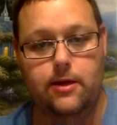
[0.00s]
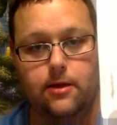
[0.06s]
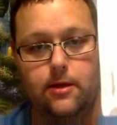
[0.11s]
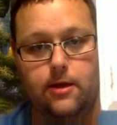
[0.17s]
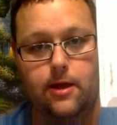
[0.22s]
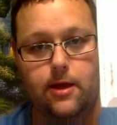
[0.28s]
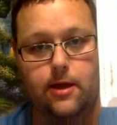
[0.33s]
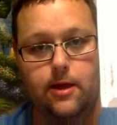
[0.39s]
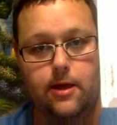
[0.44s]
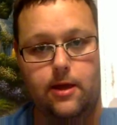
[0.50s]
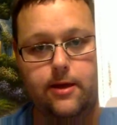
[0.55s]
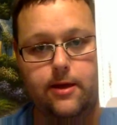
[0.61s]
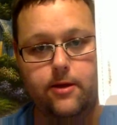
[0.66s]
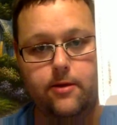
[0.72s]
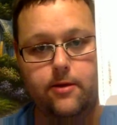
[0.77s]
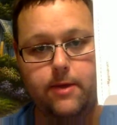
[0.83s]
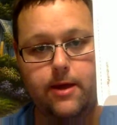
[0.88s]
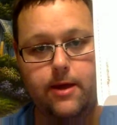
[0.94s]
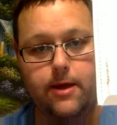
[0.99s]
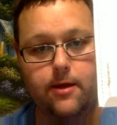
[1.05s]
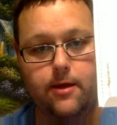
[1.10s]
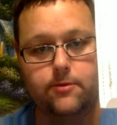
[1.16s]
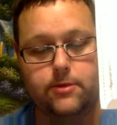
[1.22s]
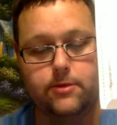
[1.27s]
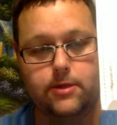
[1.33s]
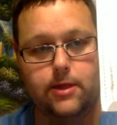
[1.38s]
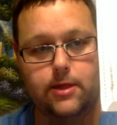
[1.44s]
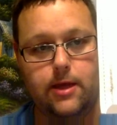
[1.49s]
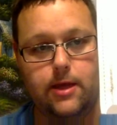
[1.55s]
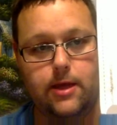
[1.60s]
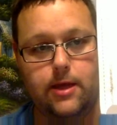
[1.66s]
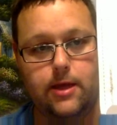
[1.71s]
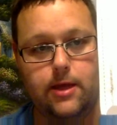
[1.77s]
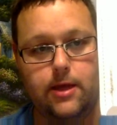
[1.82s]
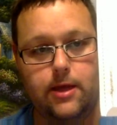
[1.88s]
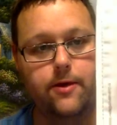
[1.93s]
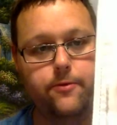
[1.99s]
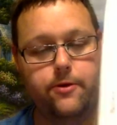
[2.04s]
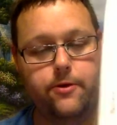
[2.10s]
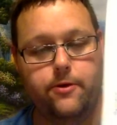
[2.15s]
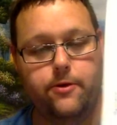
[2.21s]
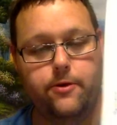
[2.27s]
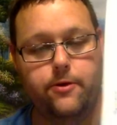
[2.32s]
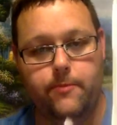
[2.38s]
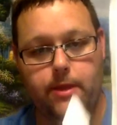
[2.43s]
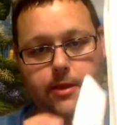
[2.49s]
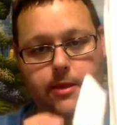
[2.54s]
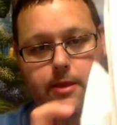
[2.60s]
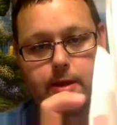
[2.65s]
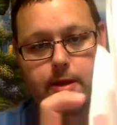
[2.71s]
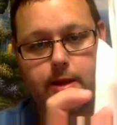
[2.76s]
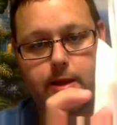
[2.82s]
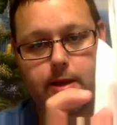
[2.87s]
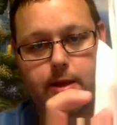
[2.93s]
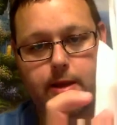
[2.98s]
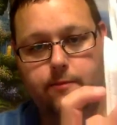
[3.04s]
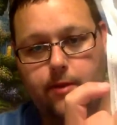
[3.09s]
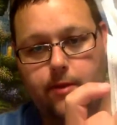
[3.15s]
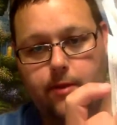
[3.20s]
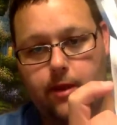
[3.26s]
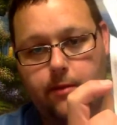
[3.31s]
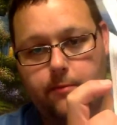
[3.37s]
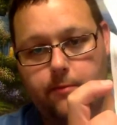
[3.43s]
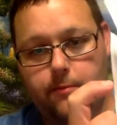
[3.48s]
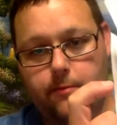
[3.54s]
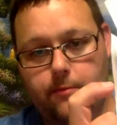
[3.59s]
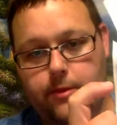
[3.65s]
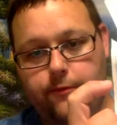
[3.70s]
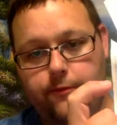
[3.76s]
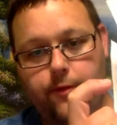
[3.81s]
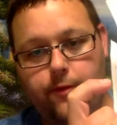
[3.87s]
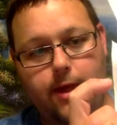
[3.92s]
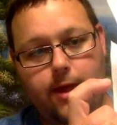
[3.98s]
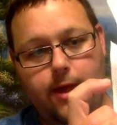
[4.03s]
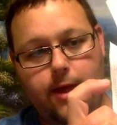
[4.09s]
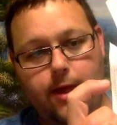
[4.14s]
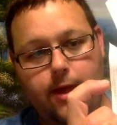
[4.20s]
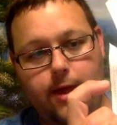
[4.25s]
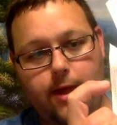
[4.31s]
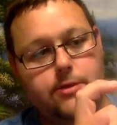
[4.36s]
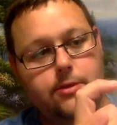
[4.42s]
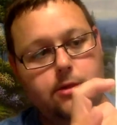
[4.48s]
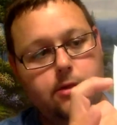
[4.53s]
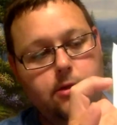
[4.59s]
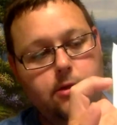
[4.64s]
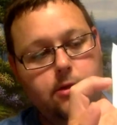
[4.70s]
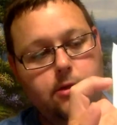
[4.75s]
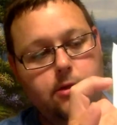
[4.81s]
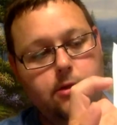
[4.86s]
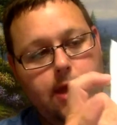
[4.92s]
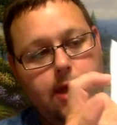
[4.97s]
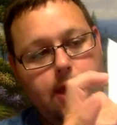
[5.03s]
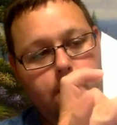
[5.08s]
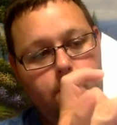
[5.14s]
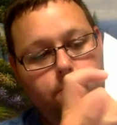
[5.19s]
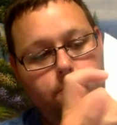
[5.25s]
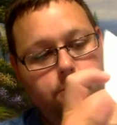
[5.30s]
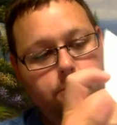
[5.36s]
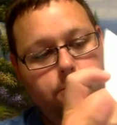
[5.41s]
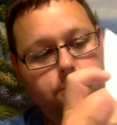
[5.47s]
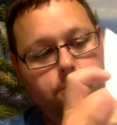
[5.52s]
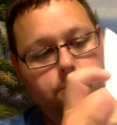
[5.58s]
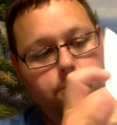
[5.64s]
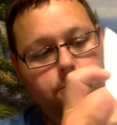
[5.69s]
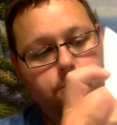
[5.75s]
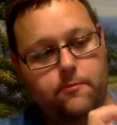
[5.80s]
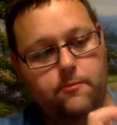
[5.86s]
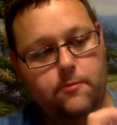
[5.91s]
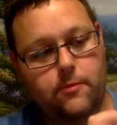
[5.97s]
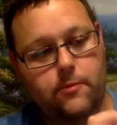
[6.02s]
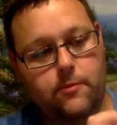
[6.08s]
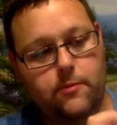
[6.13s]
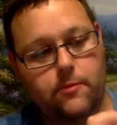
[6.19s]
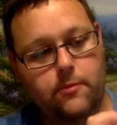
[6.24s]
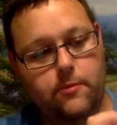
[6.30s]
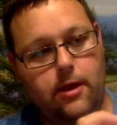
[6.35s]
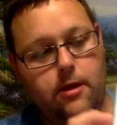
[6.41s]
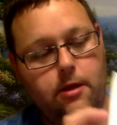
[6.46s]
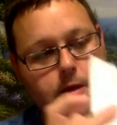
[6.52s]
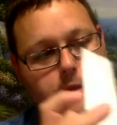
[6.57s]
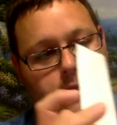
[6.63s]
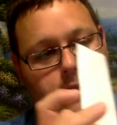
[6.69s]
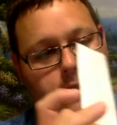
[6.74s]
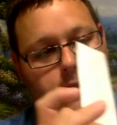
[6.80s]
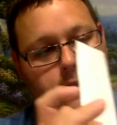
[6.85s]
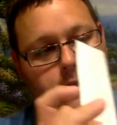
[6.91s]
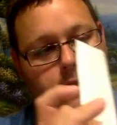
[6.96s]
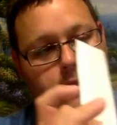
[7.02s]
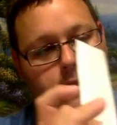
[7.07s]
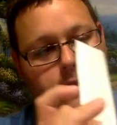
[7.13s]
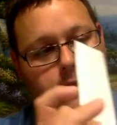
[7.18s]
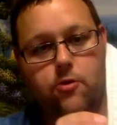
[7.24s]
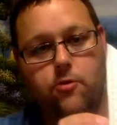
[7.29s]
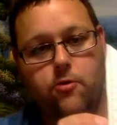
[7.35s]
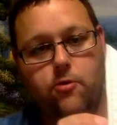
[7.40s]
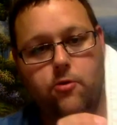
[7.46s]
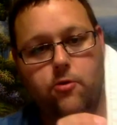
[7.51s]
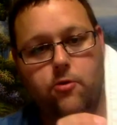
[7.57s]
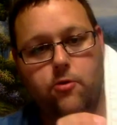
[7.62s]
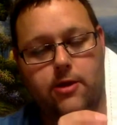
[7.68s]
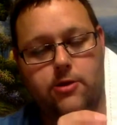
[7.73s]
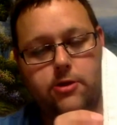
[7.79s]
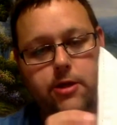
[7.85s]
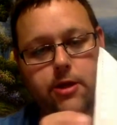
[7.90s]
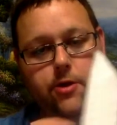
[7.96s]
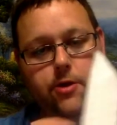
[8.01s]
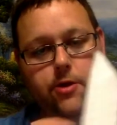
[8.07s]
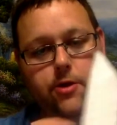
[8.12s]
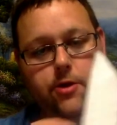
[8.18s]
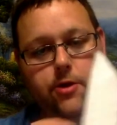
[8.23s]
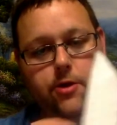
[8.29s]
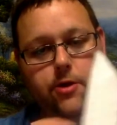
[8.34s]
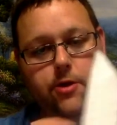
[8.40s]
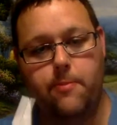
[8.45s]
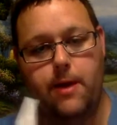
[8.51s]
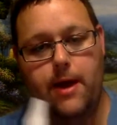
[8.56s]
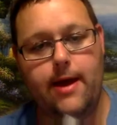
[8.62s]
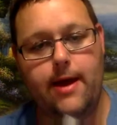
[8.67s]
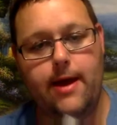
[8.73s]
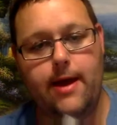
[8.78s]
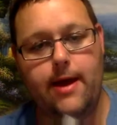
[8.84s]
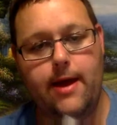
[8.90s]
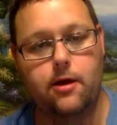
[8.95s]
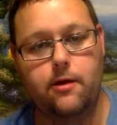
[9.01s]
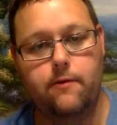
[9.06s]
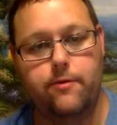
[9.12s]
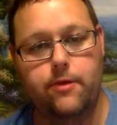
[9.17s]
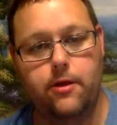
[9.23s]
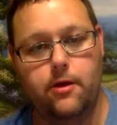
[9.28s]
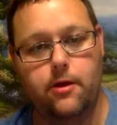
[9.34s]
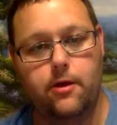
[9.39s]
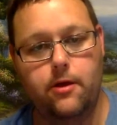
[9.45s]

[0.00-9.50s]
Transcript: I cut them out and I folded them, and then I put the flaps outward, okay, and these are going to be actually going to the back of the